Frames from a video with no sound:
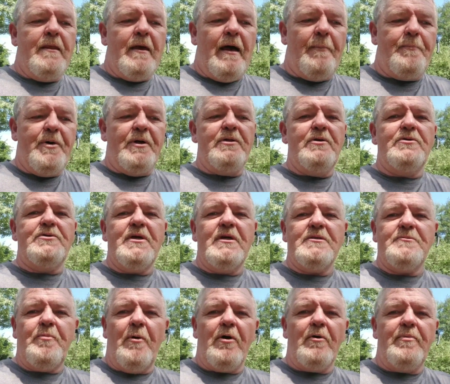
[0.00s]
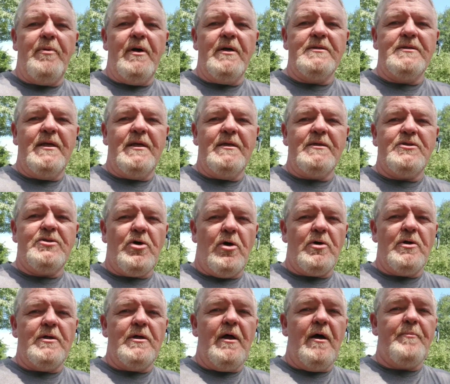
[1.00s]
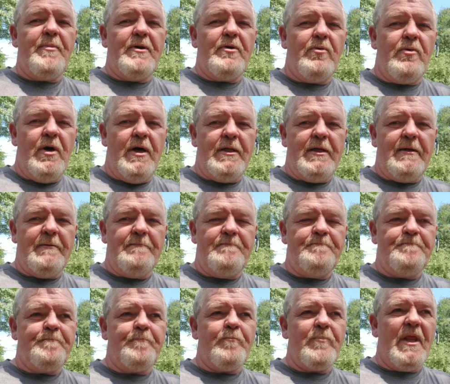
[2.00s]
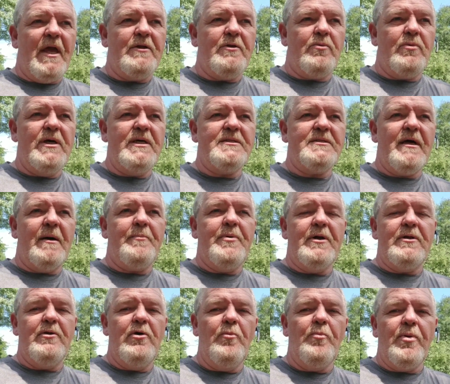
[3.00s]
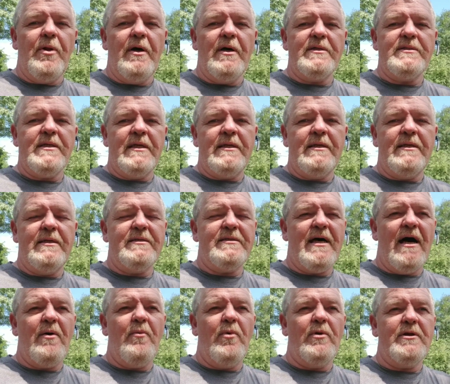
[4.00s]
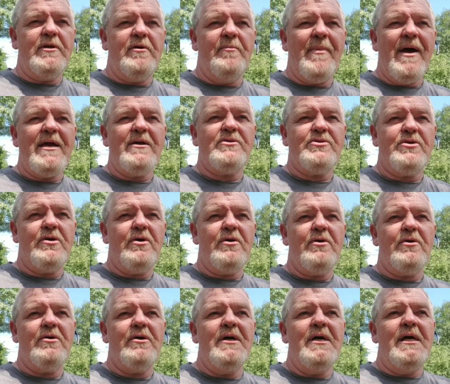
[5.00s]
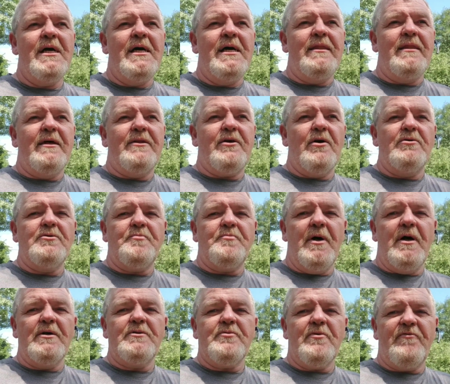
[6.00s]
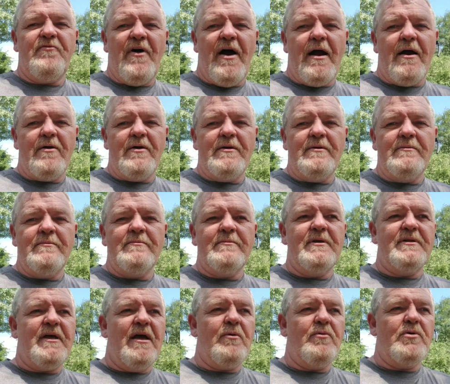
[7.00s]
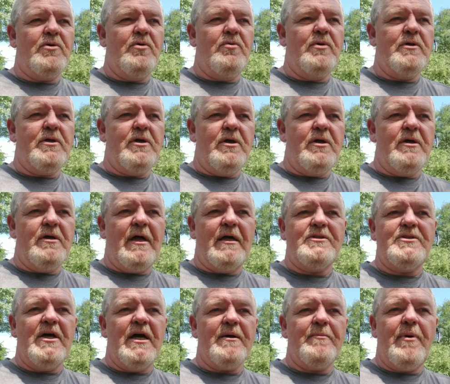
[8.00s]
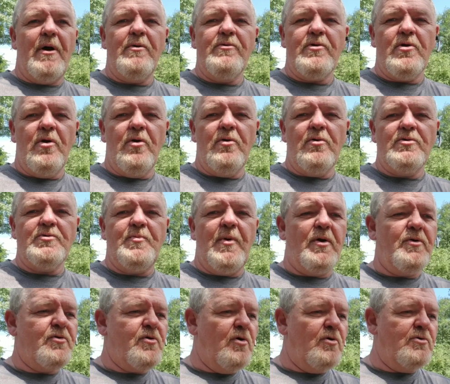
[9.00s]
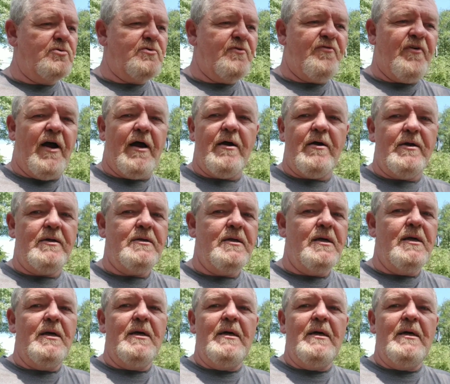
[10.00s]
I put a new set of spark plugs in it, started it up and run it. And the reason I put new plugs in it is I wanted to make sure that those plugs were firing, that they were doing good. I checked both coils were firing.